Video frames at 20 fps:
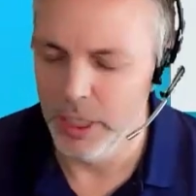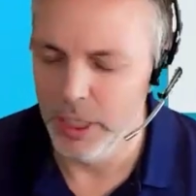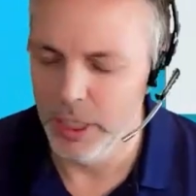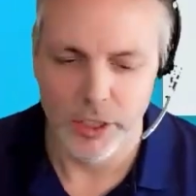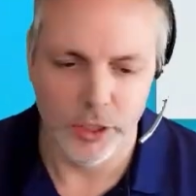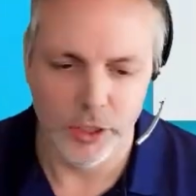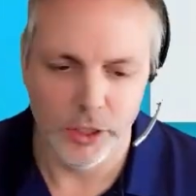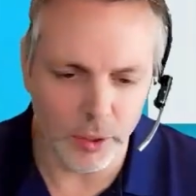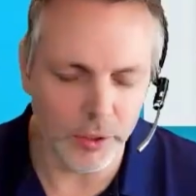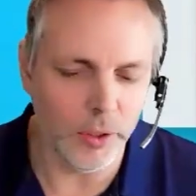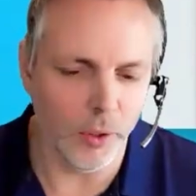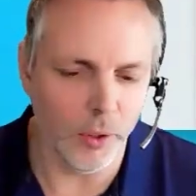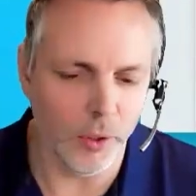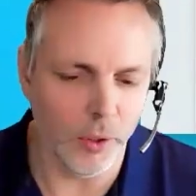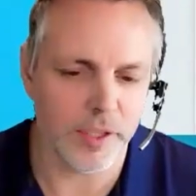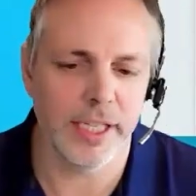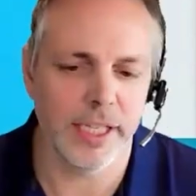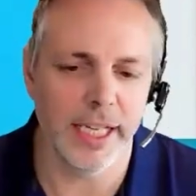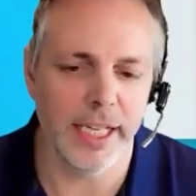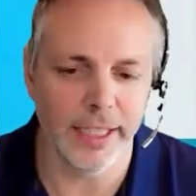You are
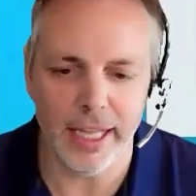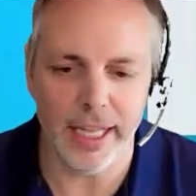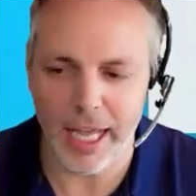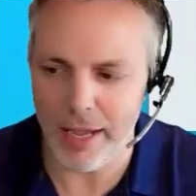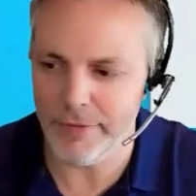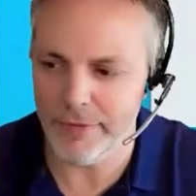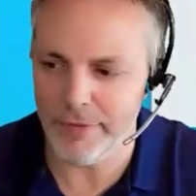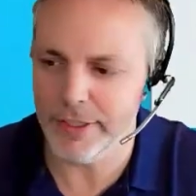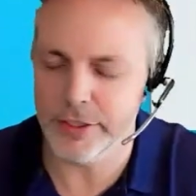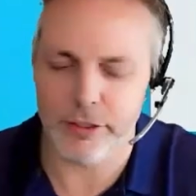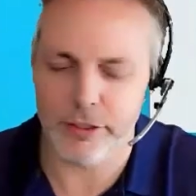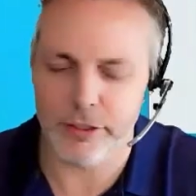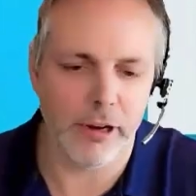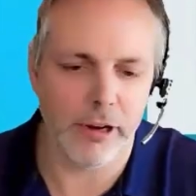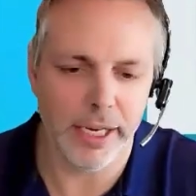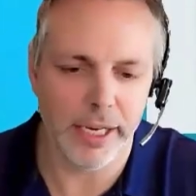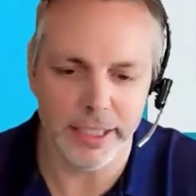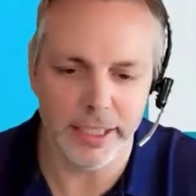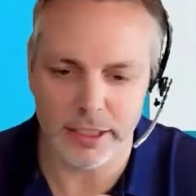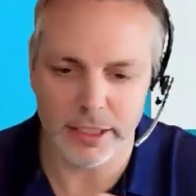not sitting there having to
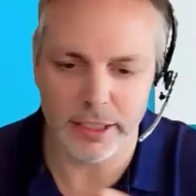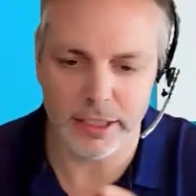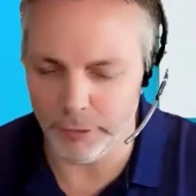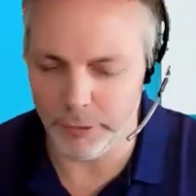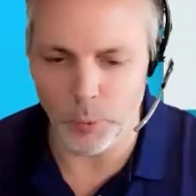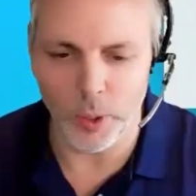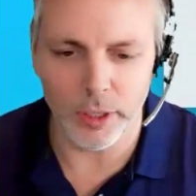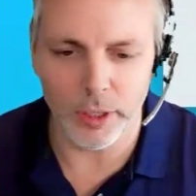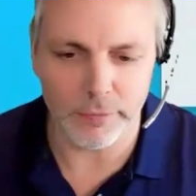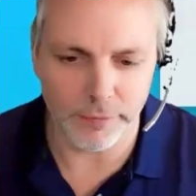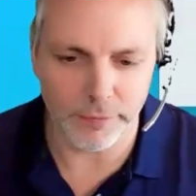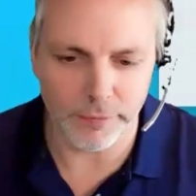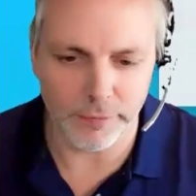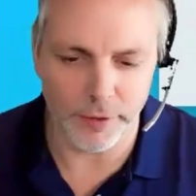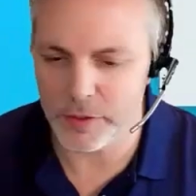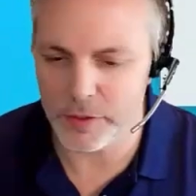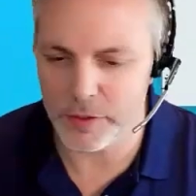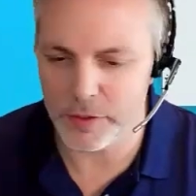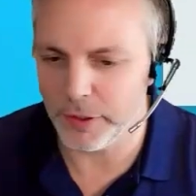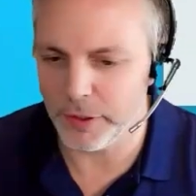create different
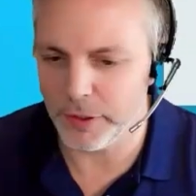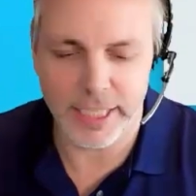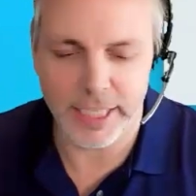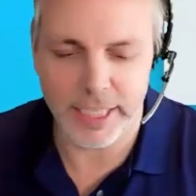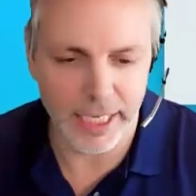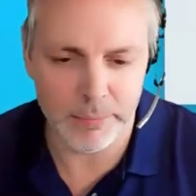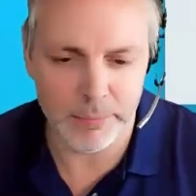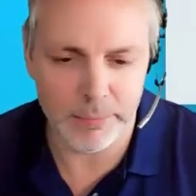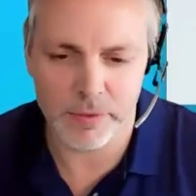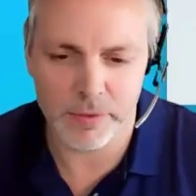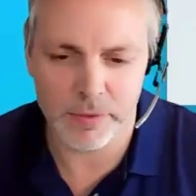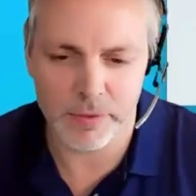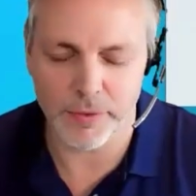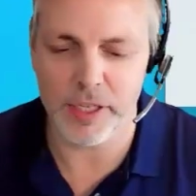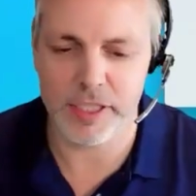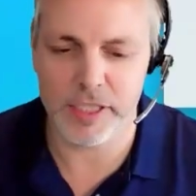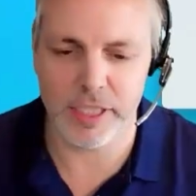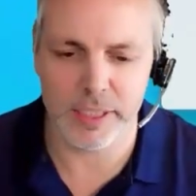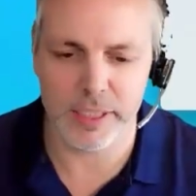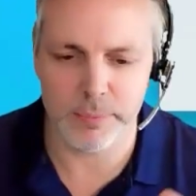workflows for Teams
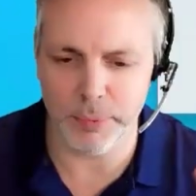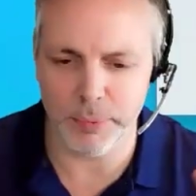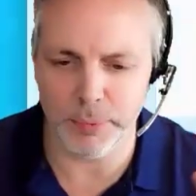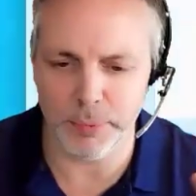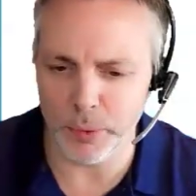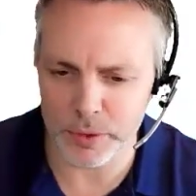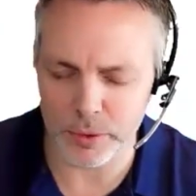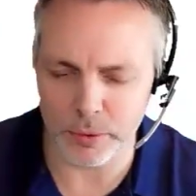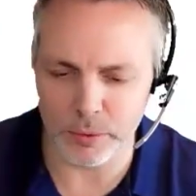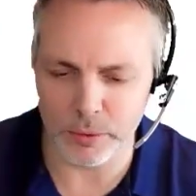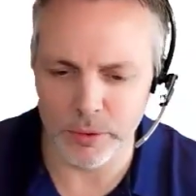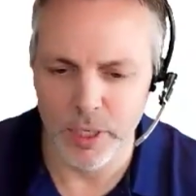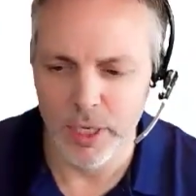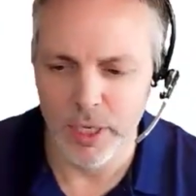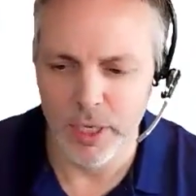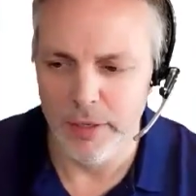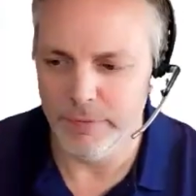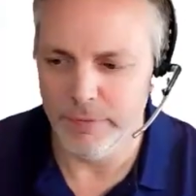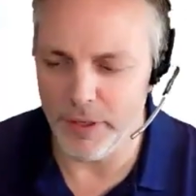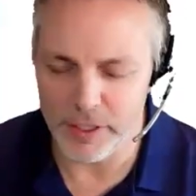versus Portal
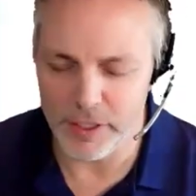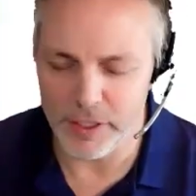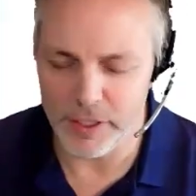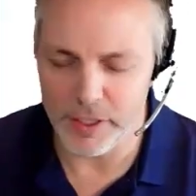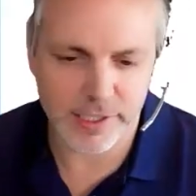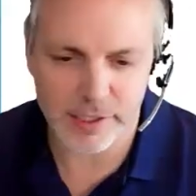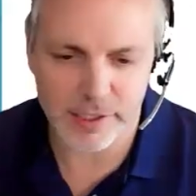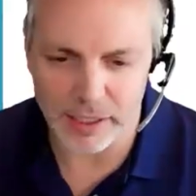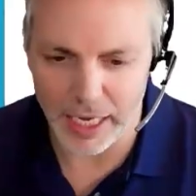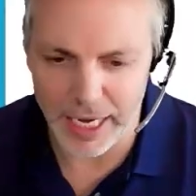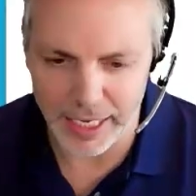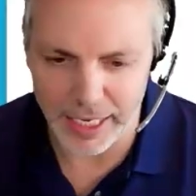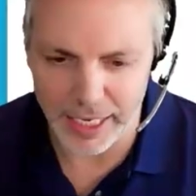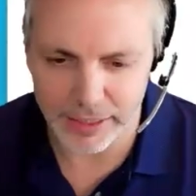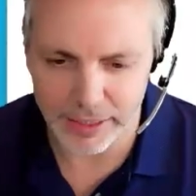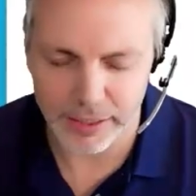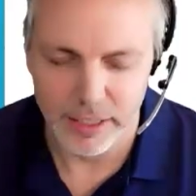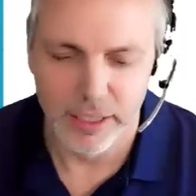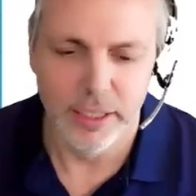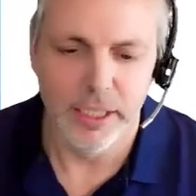versus
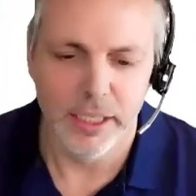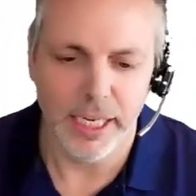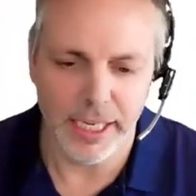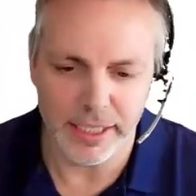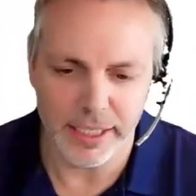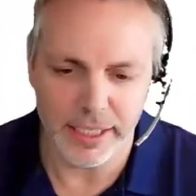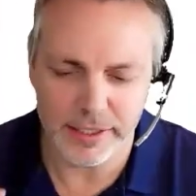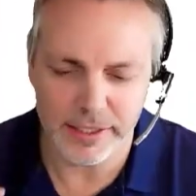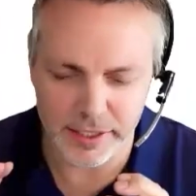Slack. It's the